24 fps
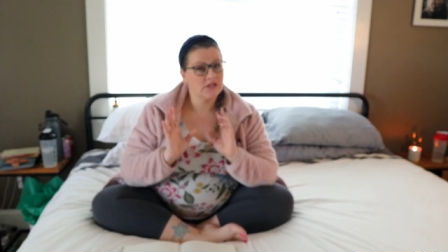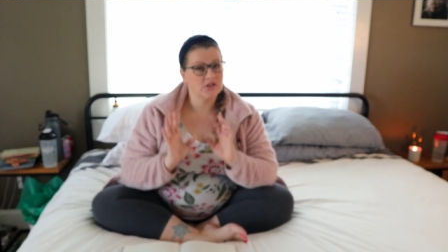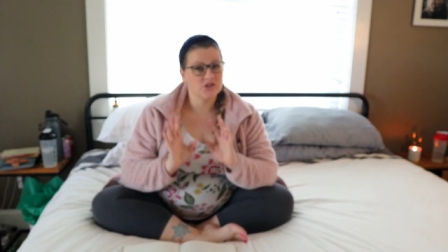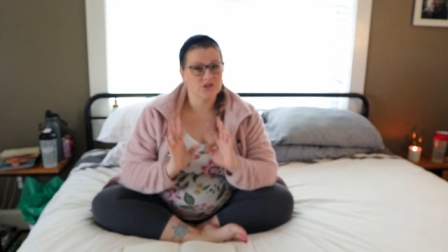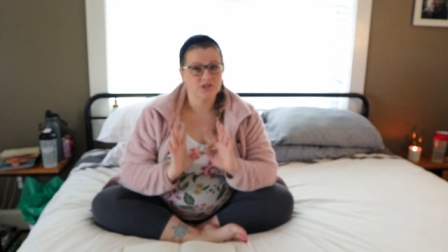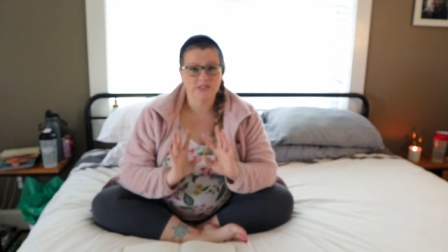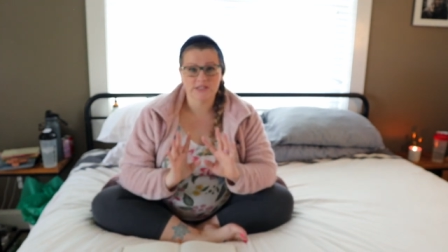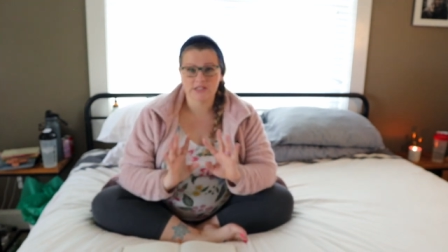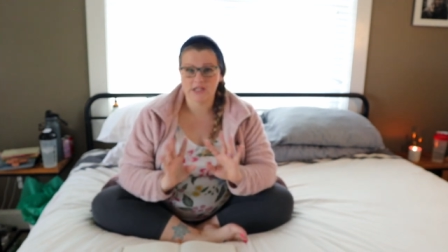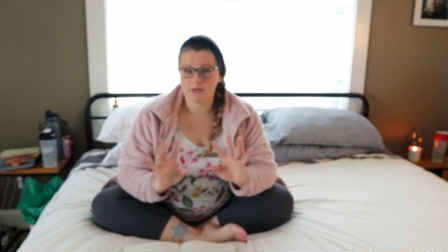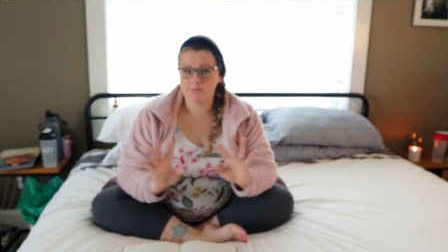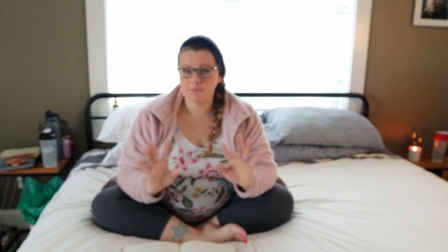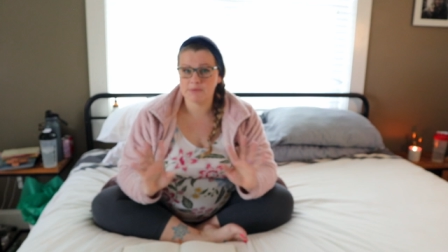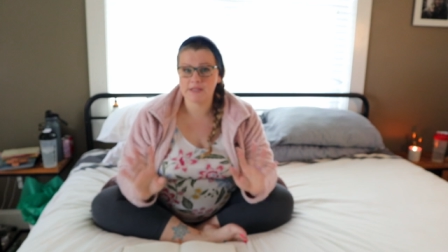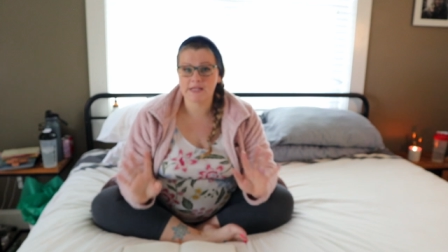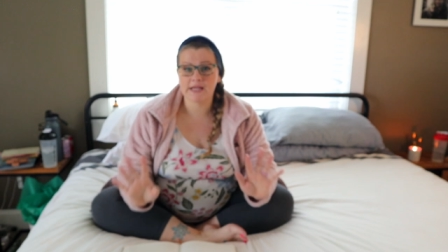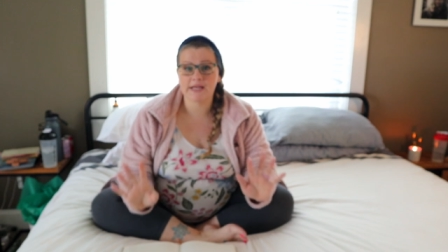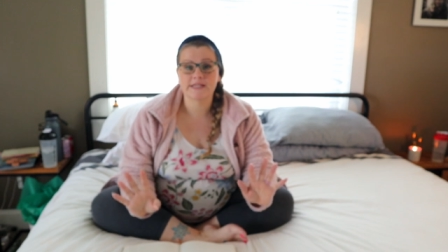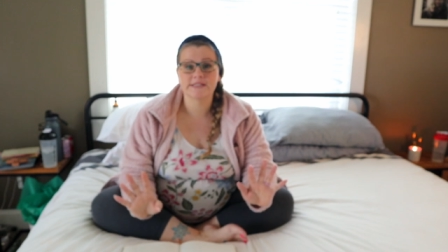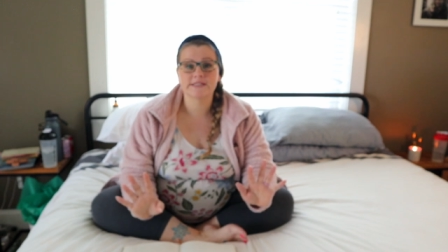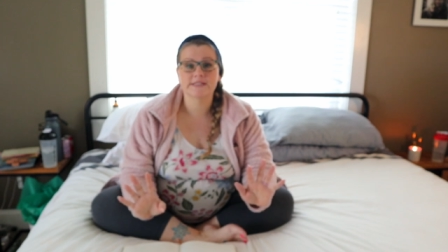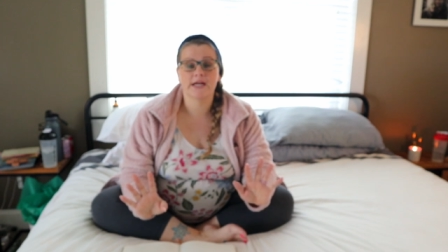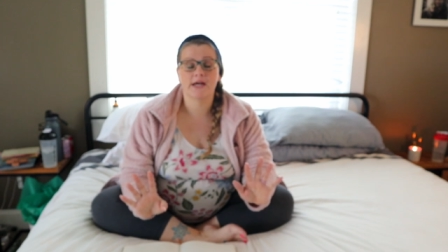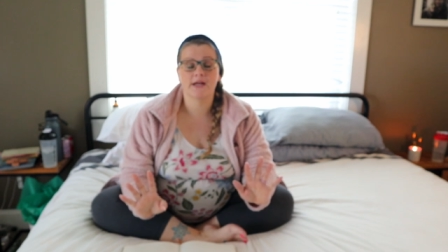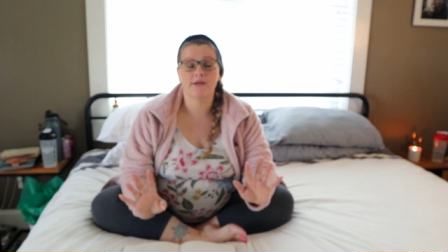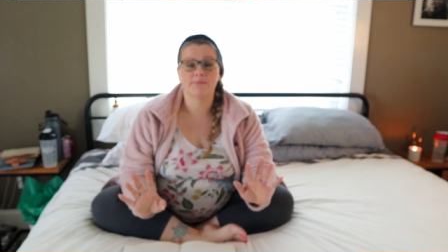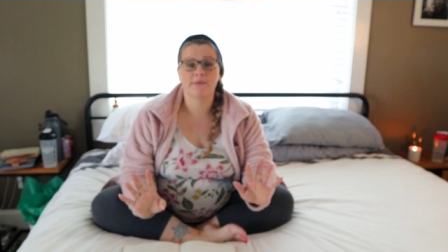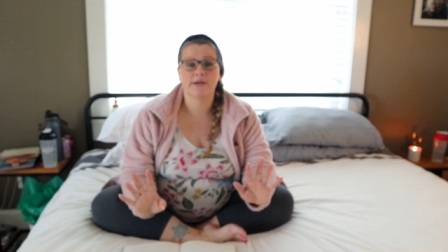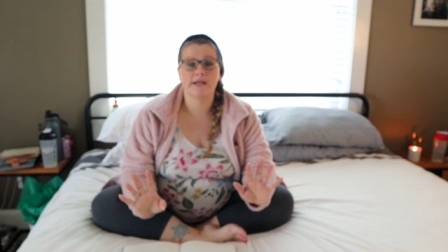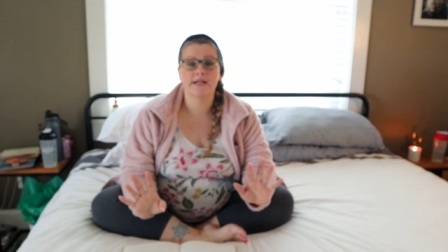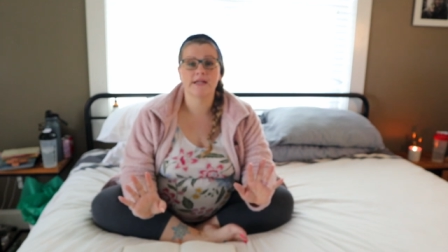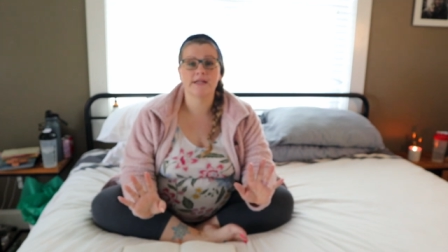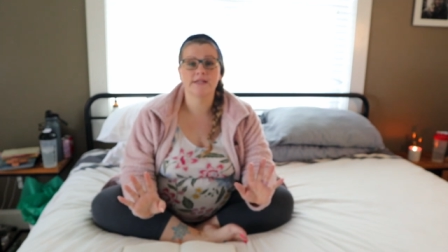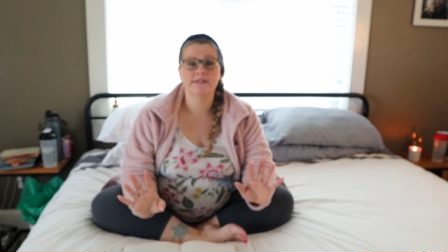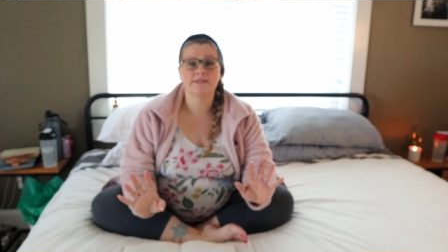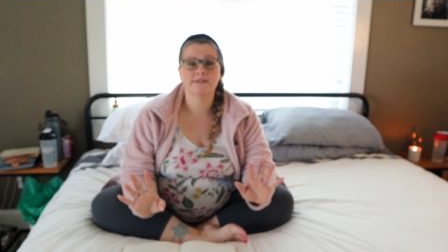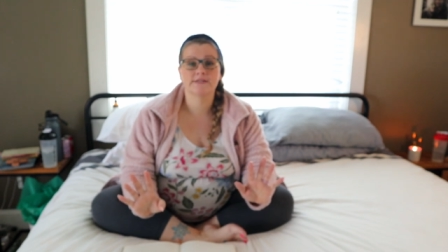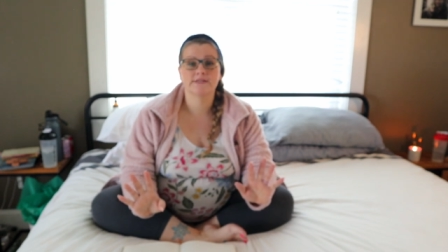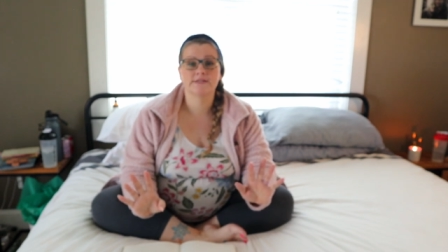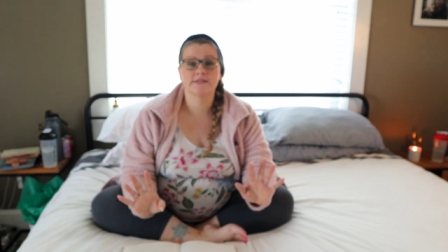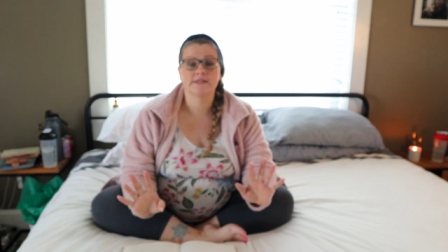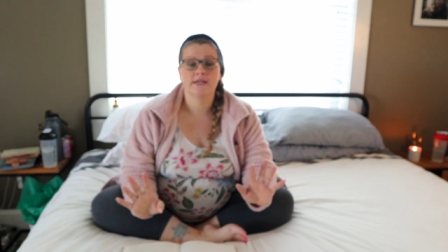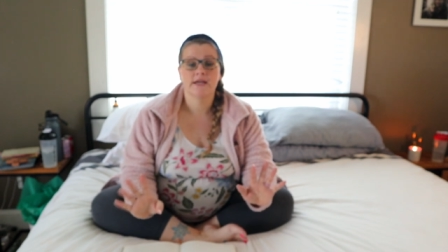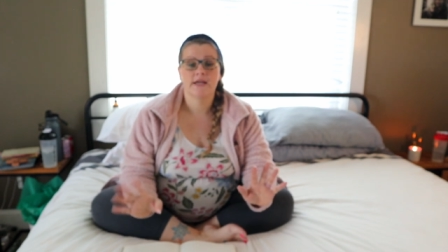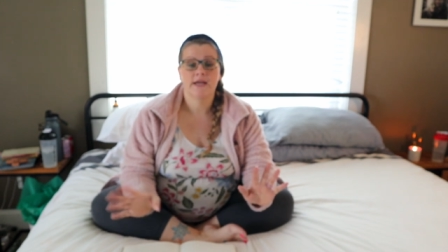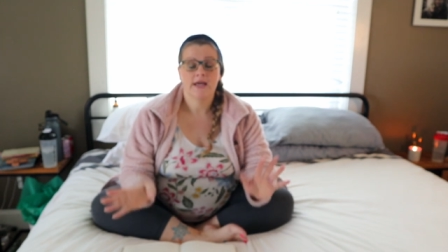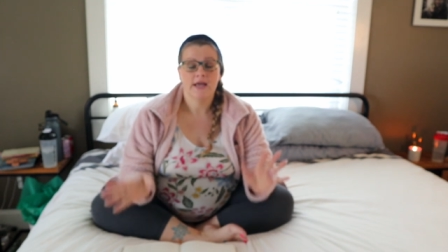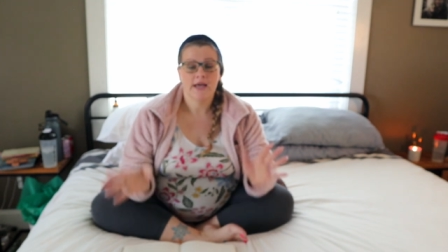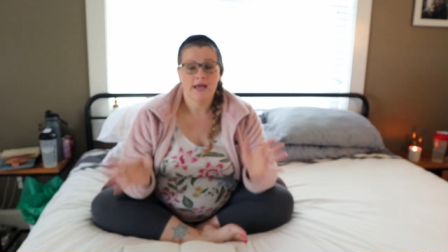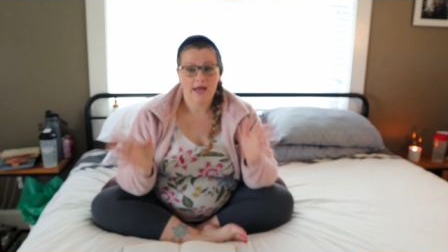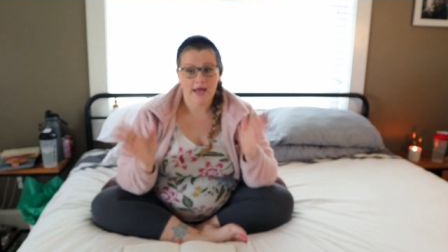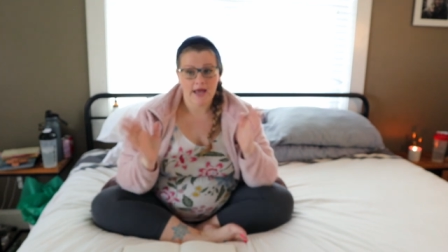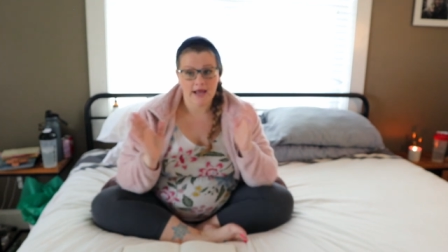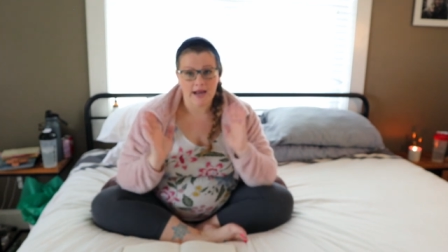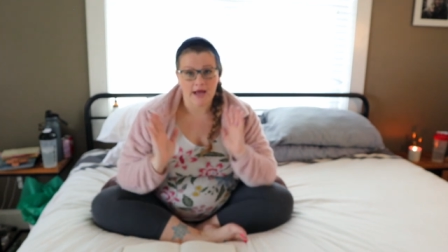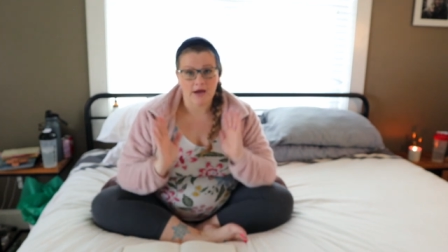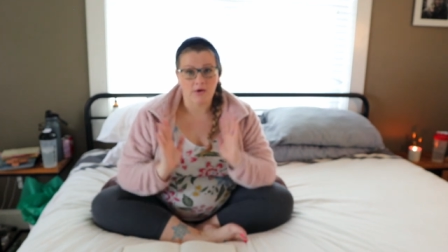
Just give me like 10 minutes and